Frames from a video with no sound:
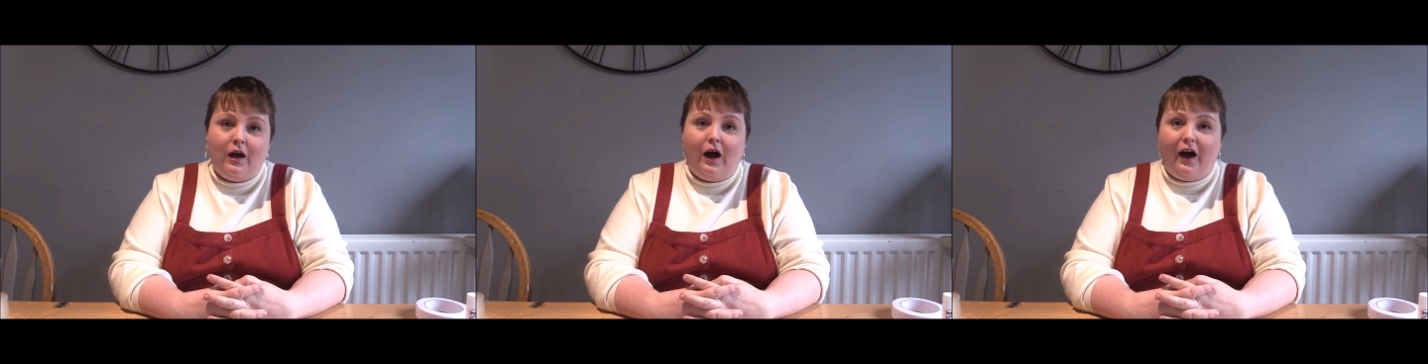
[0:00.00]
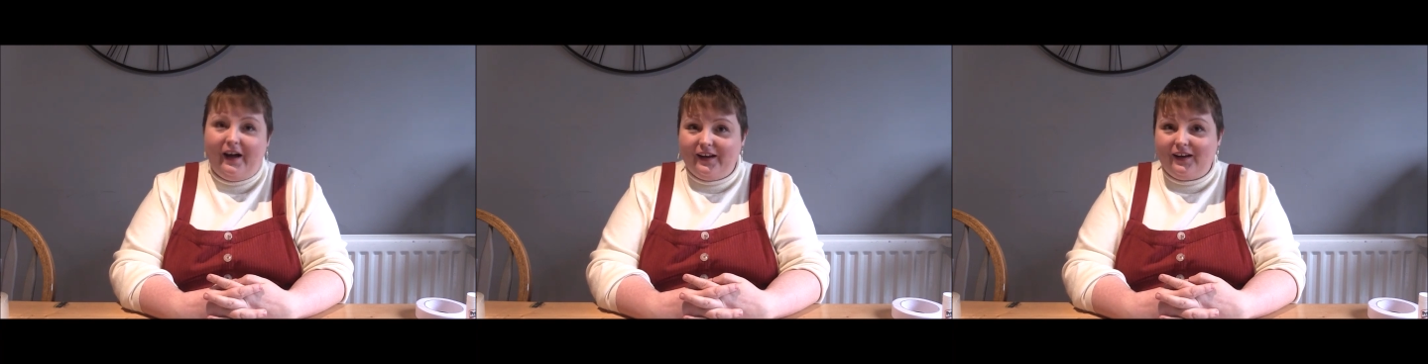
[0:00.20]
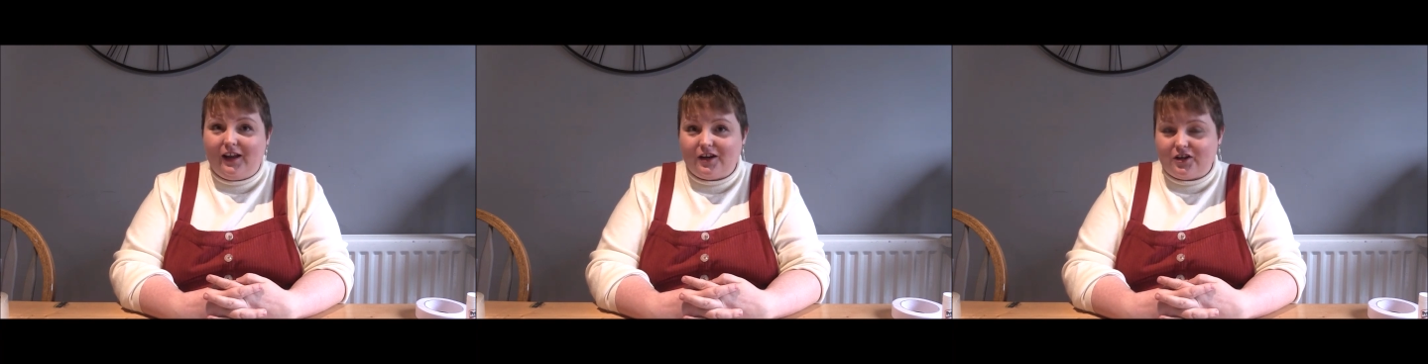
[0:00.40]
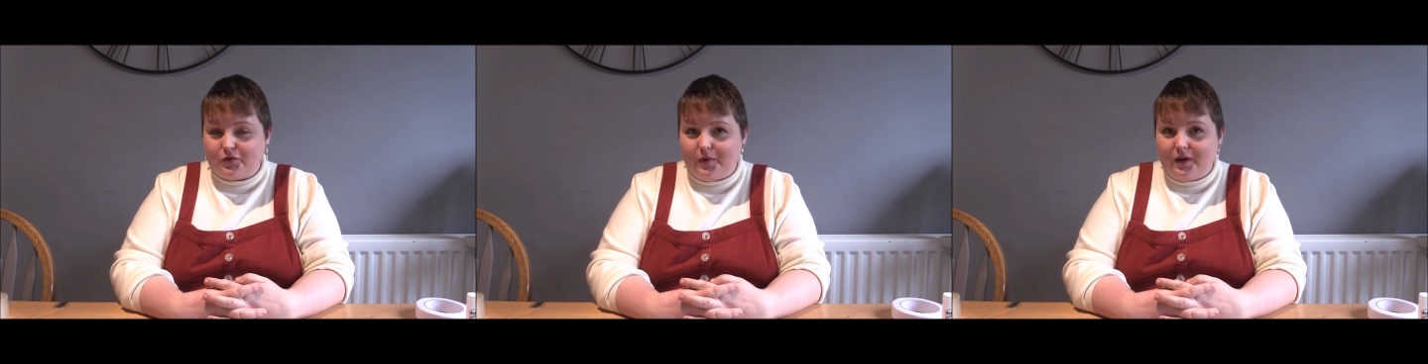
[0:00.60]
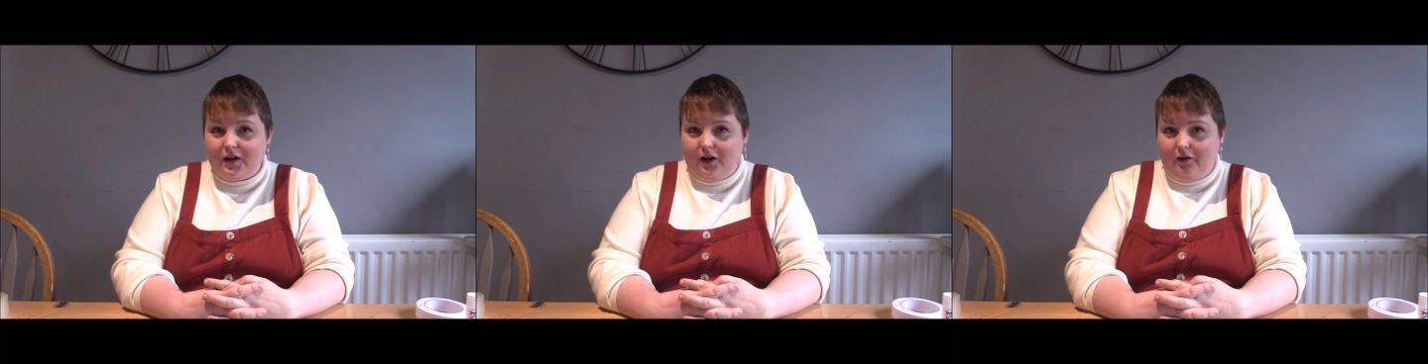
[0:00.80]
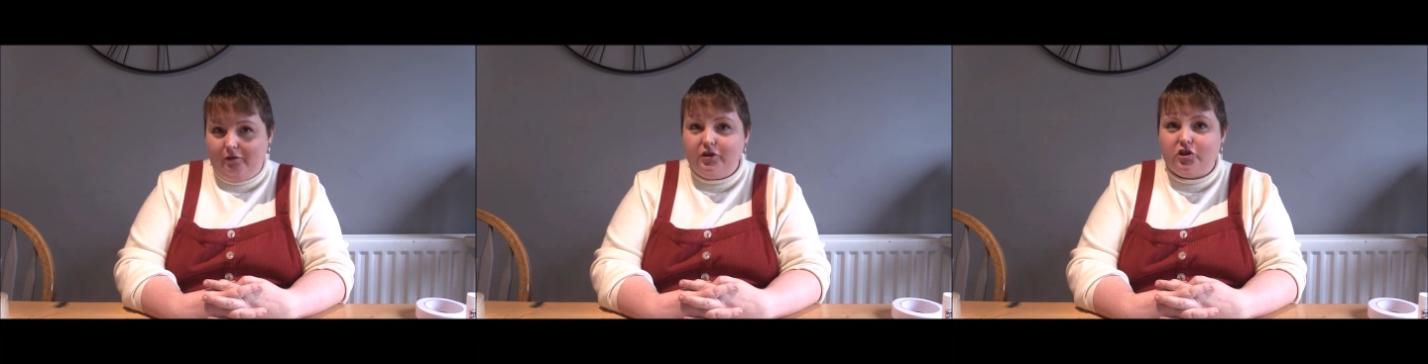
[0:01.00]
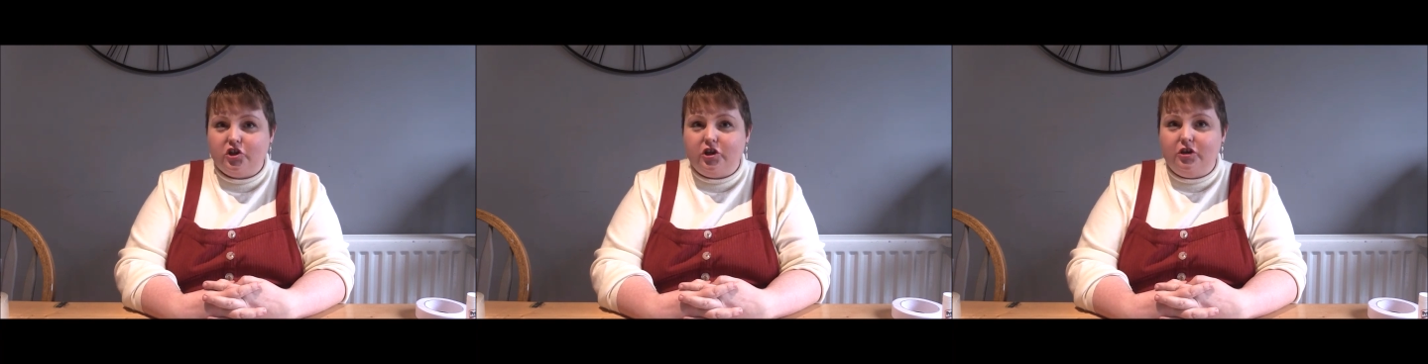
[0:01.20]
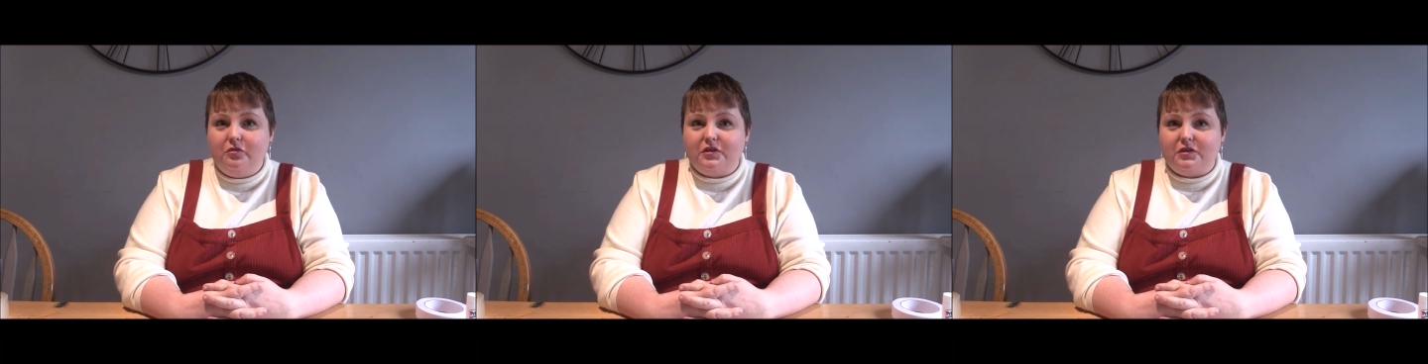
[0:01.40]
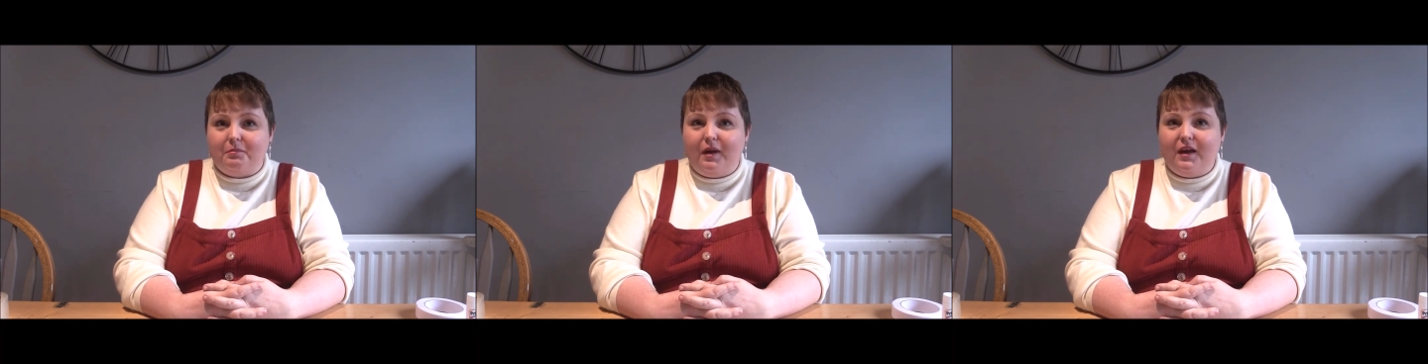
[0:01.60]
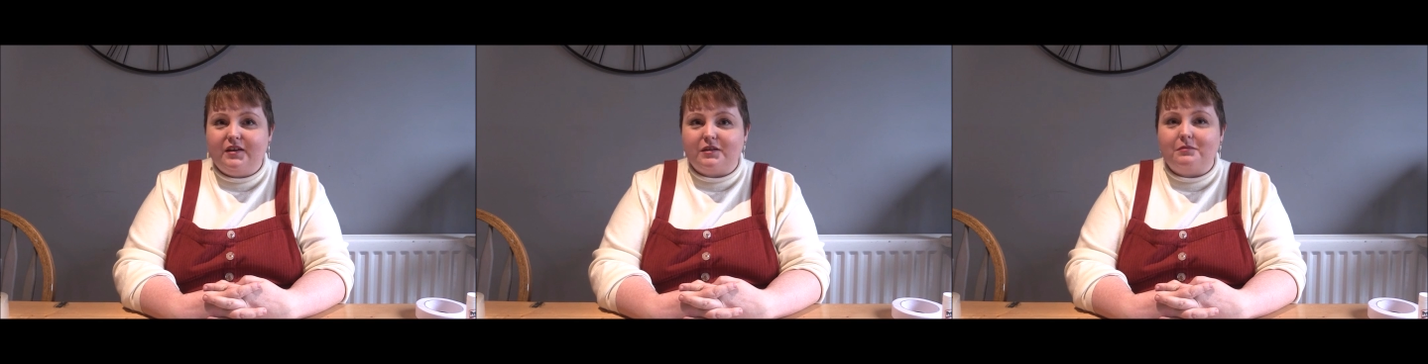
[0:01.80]
I'd like to encourage you to
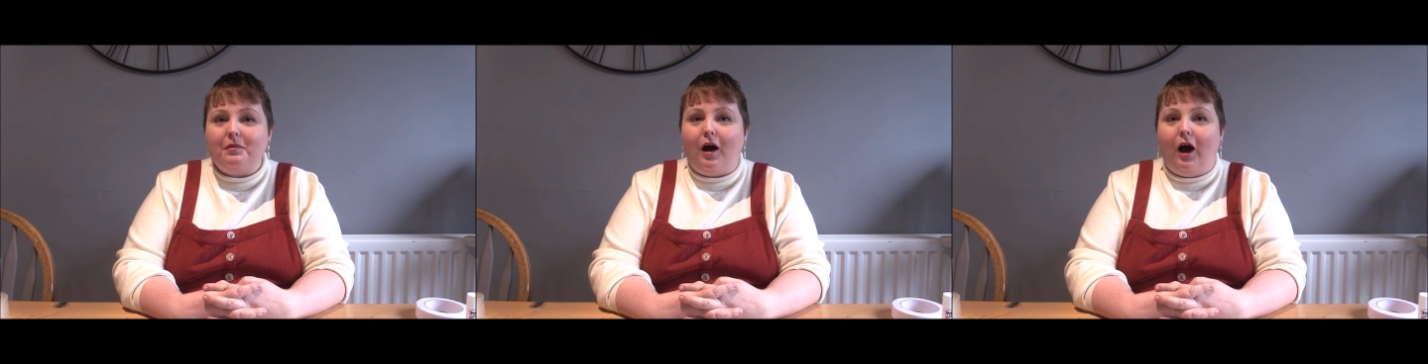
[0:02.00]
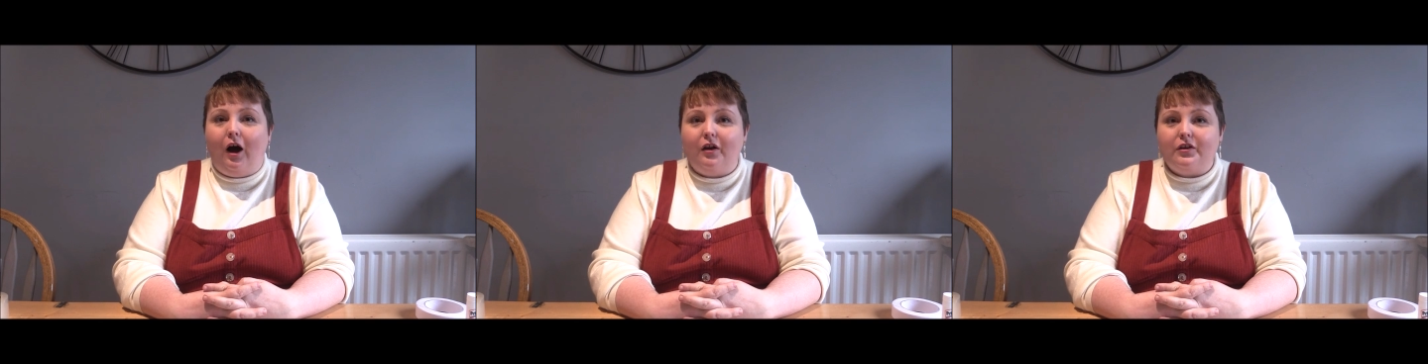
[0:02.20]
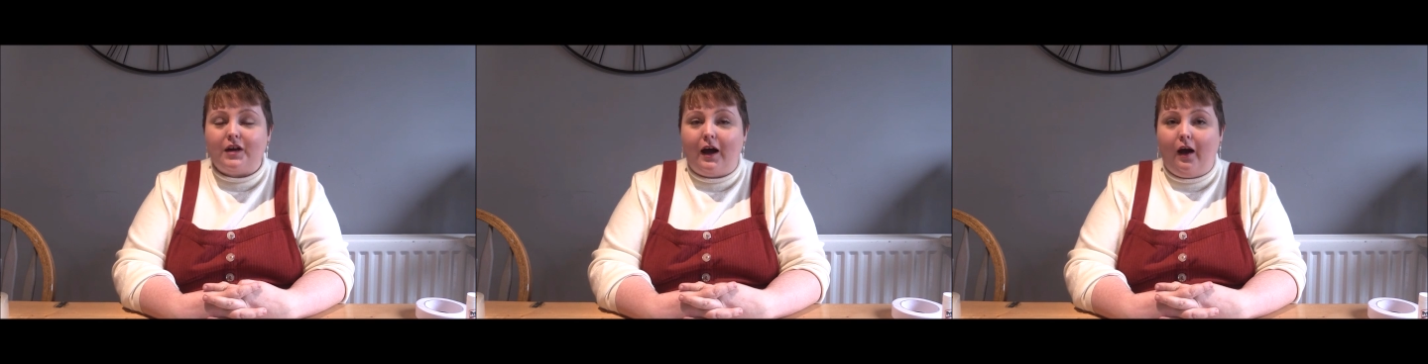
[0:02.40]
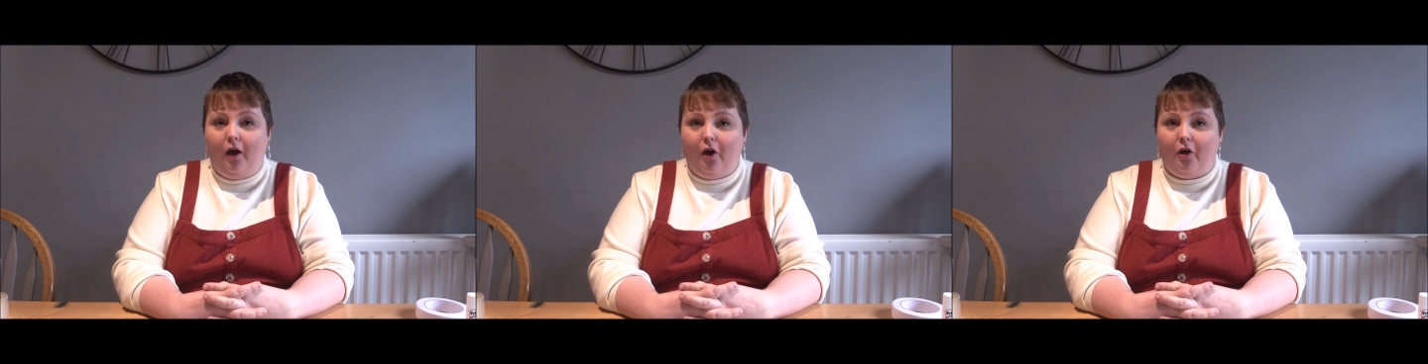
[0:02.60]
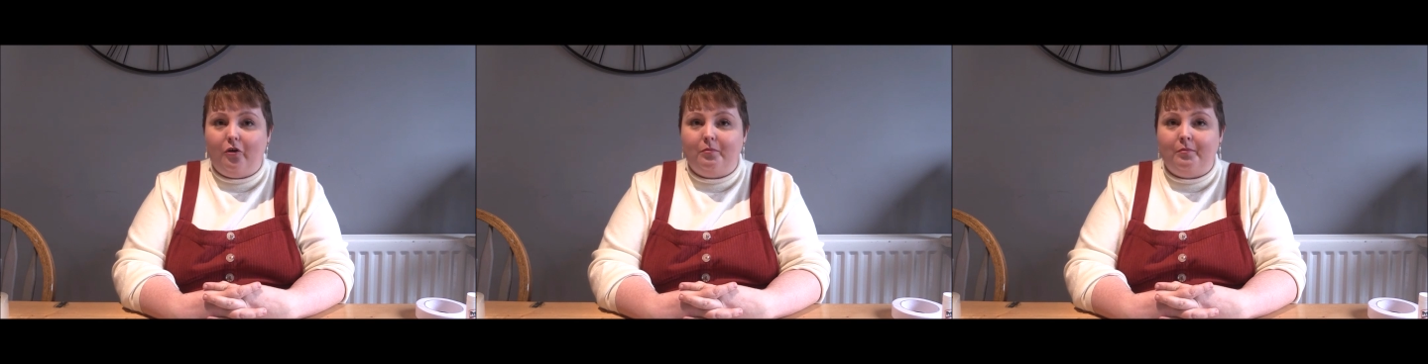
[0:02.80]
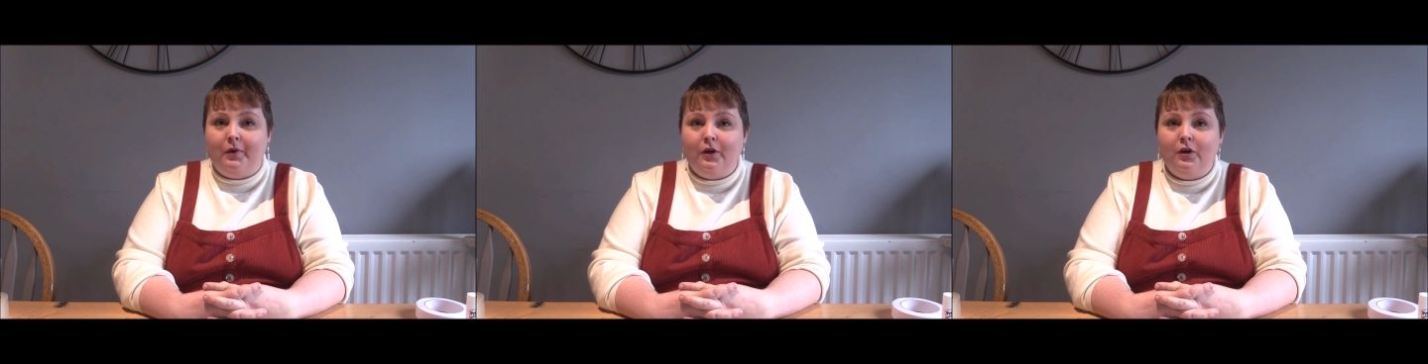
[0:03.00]
make some art at home